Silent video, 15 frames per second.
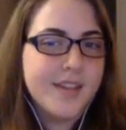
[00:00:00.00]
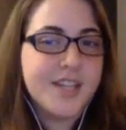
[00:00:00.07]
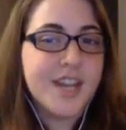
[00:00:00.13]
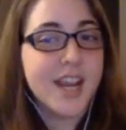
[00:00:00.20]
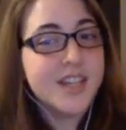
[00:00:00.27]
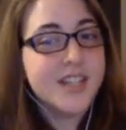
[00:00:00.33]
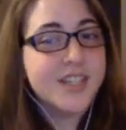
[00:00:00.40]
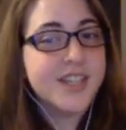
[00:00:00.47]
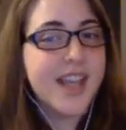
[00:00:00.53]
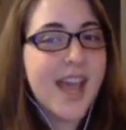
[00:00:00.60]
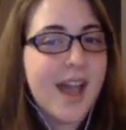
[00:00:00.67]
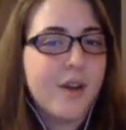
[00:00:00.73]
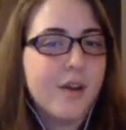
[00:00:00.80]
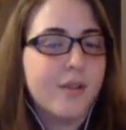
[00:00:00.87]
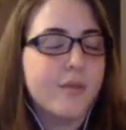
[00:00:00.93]
changing
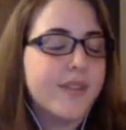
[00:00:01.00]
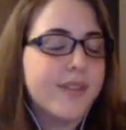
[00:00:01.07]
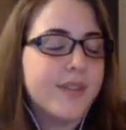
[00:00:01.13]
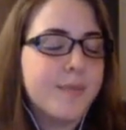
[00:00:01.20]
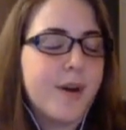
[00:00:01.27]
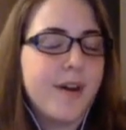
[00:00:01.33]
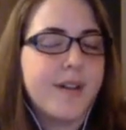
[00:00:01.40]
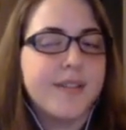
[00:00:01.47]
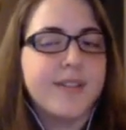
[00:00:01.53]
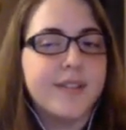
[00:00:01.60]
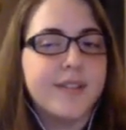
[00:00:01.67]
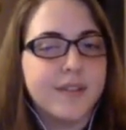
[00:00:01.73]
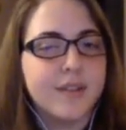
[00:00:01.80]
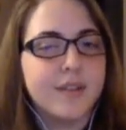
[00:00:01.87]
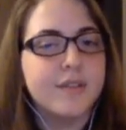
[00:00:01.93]
how it responds
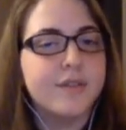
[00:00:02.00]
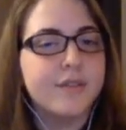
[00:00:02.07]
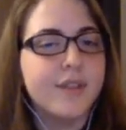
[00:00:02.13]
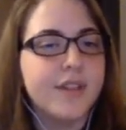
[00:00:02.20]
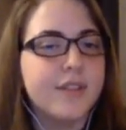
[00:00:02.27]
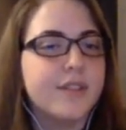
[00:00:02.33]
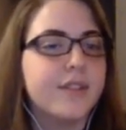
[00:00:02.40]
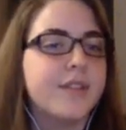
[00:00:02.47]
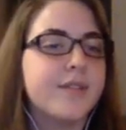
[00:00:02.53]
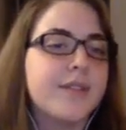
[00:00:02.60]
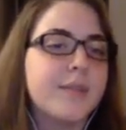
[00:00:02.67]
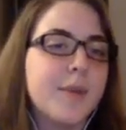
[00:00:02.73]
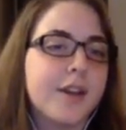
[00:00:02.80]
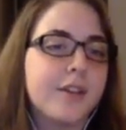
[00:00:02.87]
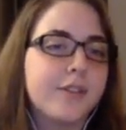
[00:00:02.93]
to certain features of a
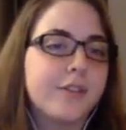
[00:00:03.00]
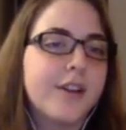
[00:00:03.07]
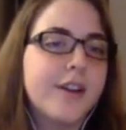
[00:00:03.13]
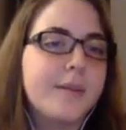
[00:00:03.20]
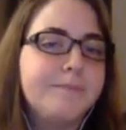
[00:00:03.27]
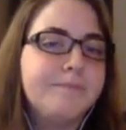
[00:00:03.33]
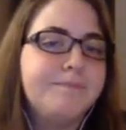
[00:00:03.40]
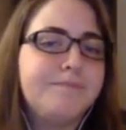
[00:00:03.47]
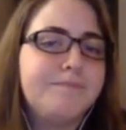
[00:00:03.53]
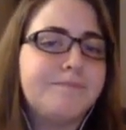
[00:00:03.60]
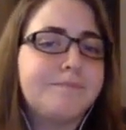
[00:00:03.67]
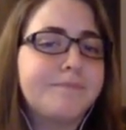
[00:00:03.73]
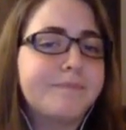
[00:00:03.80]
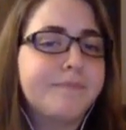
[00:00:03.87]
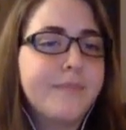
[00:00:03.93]
spectrogram.
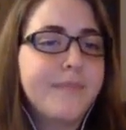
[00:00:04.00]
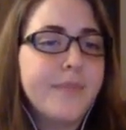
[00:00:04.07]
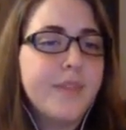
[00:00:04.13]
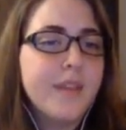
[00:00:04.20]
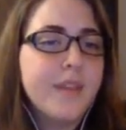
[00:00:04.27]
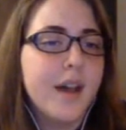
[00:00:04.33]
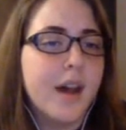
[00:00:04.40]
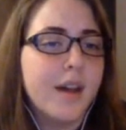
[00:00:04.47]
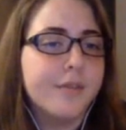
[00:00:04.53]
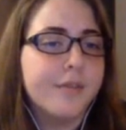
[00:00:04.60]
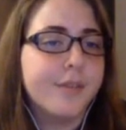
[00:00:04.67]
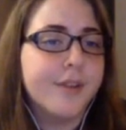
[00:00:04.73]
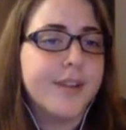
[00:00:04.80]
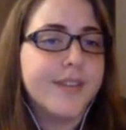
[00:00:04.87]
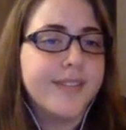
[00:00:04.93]

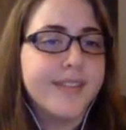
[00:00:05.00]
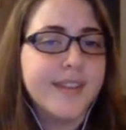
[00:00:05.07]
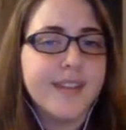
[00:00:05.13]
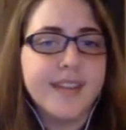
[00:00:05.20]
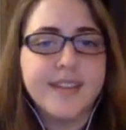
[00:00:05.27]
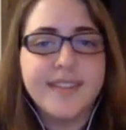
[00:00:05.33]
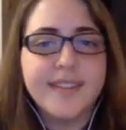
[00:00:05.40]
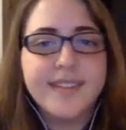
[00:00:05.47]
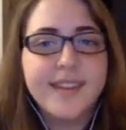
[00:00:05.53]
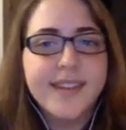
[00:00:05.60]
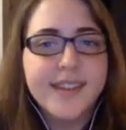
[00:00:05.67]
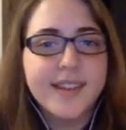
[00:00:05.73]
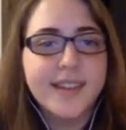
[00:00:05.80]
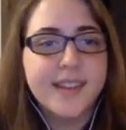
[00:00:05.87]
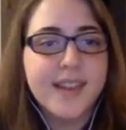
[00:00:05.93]
For instance,
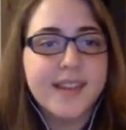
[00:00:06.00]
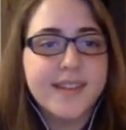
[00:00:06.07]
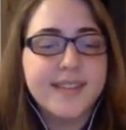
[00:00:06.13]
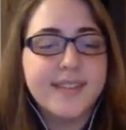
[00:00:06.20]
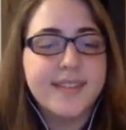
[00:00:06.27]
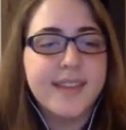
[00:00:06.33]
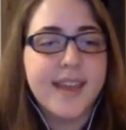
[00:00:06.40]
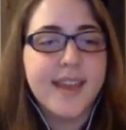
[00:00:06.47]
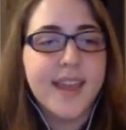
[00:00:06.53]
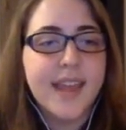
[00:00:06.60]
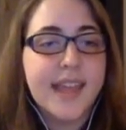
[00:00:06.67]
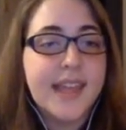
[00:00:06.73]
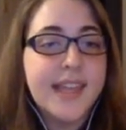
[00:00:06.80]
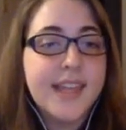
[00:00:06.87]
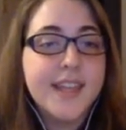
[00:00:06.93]
let's
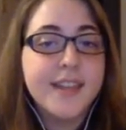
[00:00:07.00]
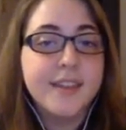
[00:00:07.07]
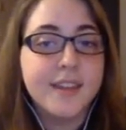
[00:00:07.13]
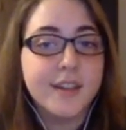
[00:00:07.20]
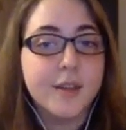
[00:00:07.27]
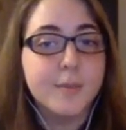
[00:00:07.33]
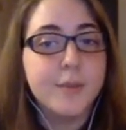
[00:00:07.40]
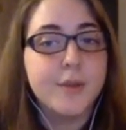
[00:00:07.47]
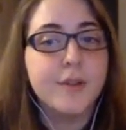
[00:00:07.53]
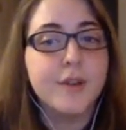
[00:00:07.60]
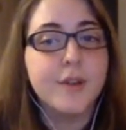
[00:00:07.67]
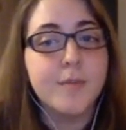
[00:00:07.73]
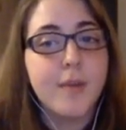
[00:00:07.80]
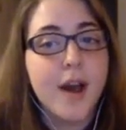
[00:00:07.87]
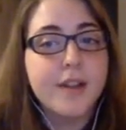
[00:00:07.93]
say the
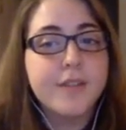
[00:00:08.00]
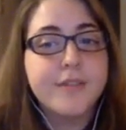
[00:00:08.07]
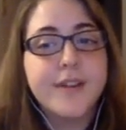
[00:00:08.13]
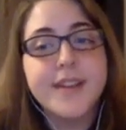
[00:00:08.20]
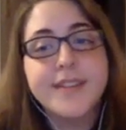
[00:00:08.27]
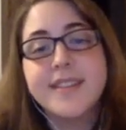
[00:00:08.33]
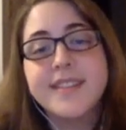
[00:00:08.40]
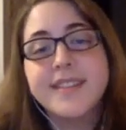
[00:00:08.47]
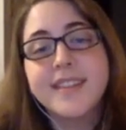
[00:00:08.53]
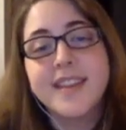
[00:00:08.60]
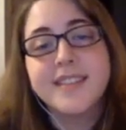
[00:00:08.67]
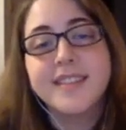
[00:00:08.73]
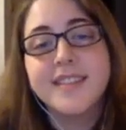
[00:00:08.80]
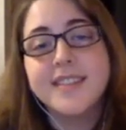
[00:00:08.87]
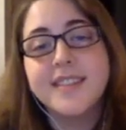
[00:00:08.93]
computer modifies its
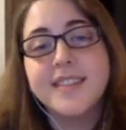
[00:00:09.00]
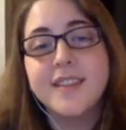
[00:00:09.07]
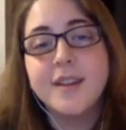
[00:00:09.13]
guesses